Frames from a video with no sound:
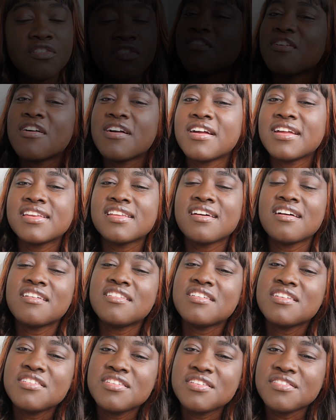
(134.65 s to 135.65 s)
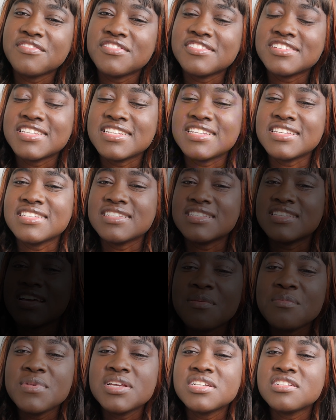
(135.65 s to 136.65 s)
For the other universities,
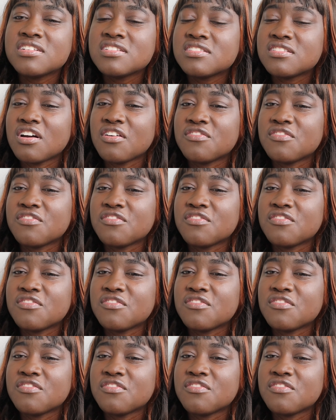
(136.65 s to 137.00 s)
admissions